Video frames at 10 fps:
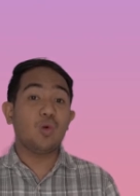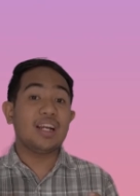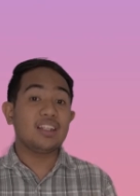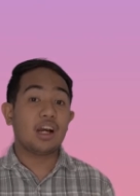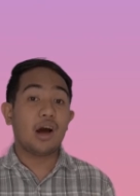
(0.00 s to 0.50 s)

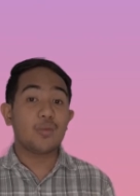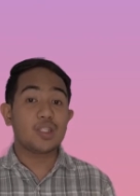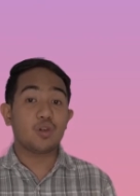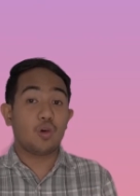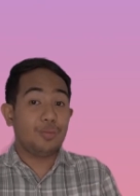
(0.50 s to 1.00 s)
when it
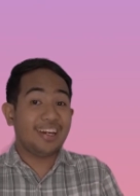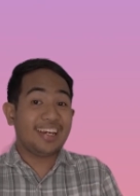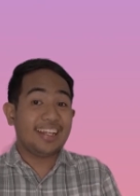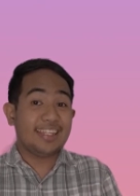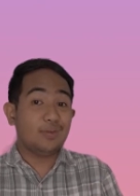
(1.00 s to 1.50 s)
comes to
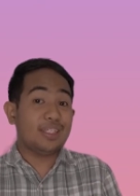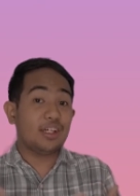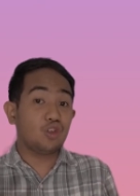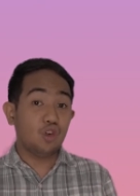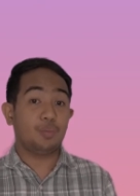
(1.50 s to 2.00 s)
communicating with
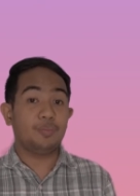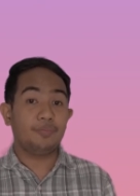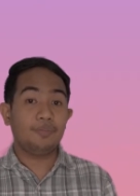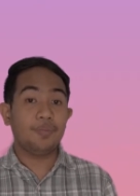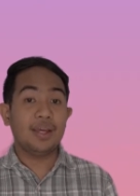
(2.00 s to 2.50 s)
a group.
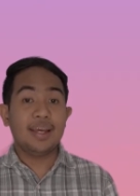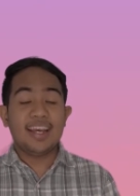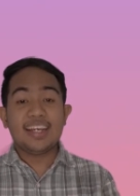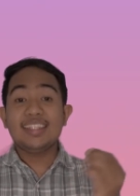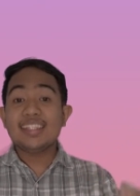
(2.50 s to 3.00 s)

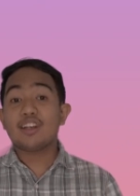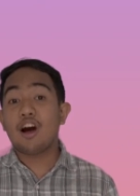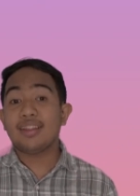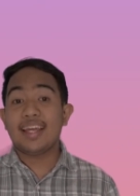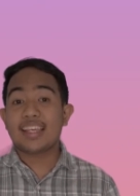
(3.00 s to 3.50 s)
In this
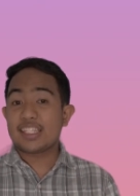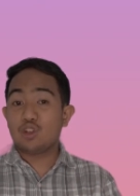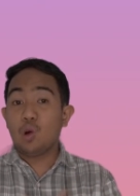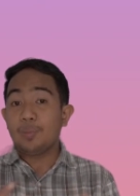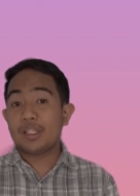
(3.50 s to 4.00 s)

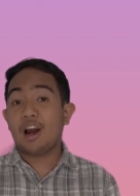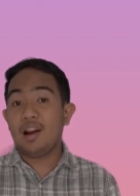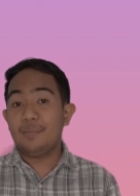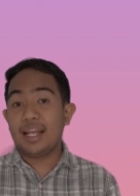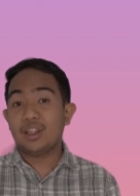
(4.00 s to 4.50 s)
context, groups
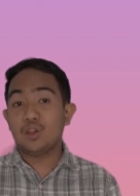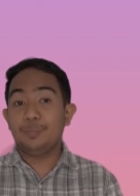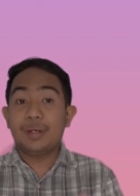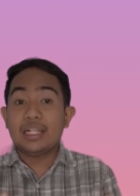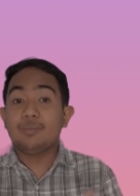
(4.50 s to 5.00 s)
are meant to
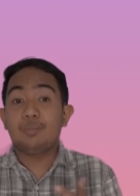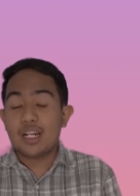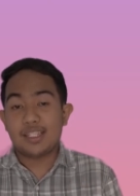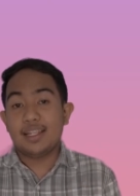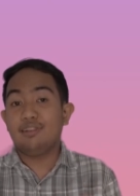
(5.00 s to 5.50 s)
build
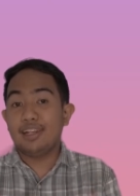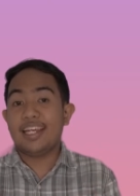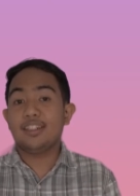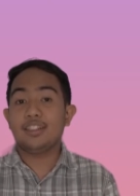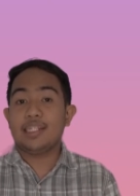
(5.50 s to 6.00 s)
personal
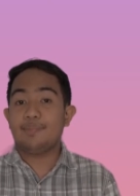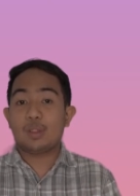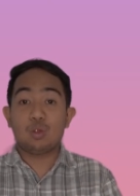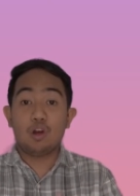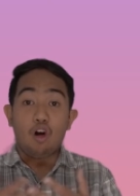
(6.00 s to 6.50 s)

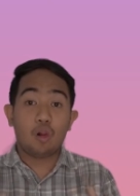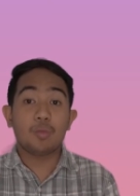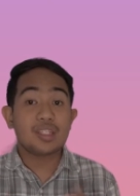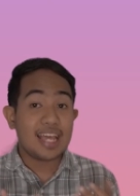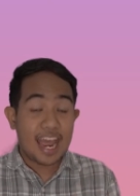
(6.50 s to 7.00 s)
relationships with
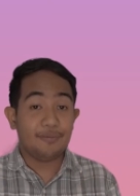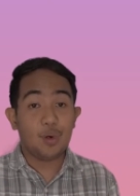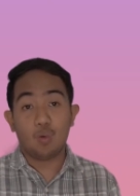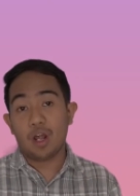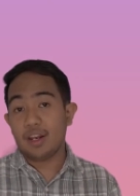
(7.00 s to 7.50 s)
almost
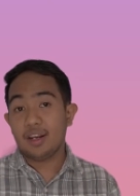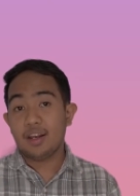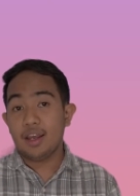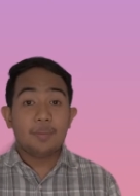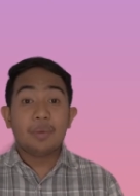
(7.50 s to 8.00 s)
everyone.
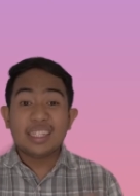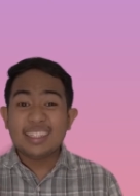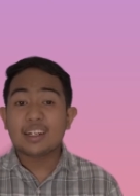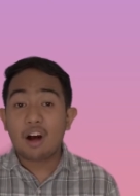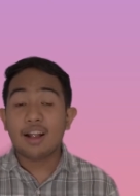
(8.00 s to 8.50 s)
But
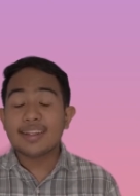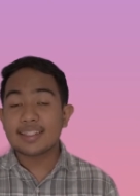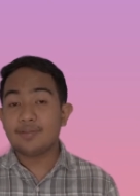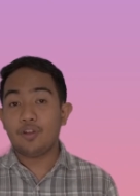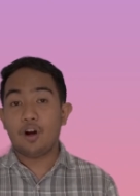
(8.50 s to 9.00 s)
in the
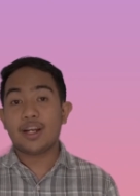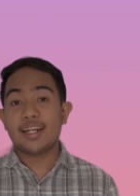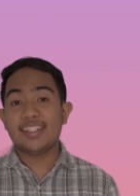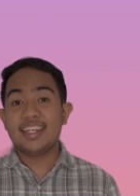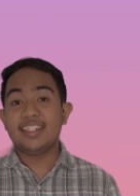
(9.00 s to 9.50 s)
context of
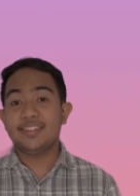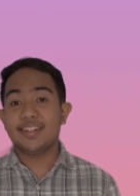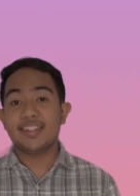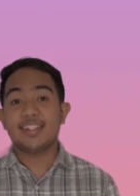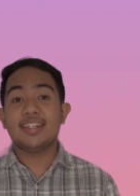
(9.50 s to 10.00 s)

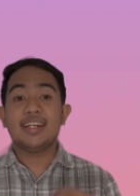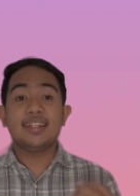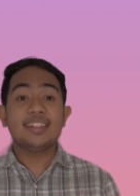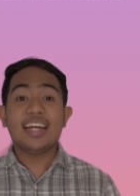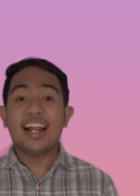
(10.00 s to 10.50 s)
organizations,
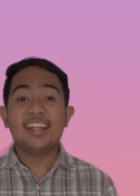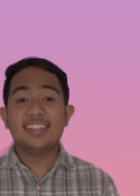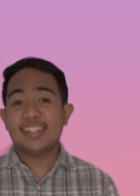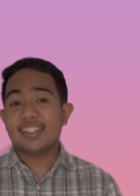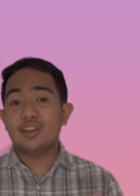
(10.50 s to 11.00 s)
the
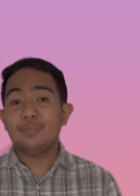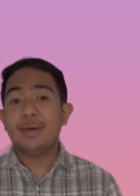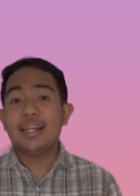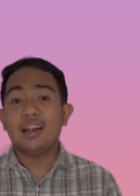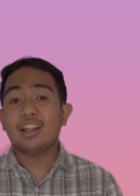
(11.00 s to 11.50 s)
challenge is you
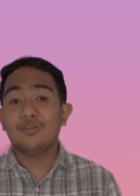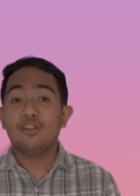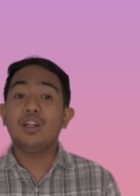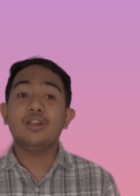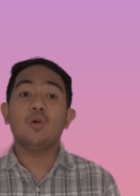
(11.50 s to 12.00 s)
may not
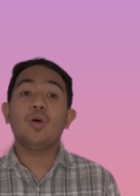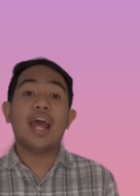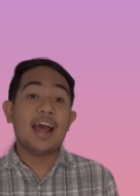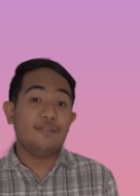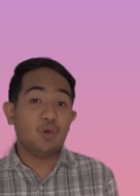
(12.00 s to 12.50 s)
fully know
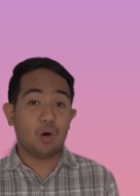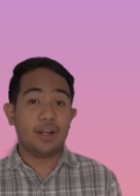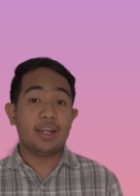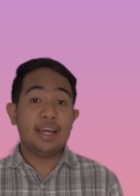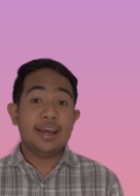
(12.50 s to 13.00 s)
everyone,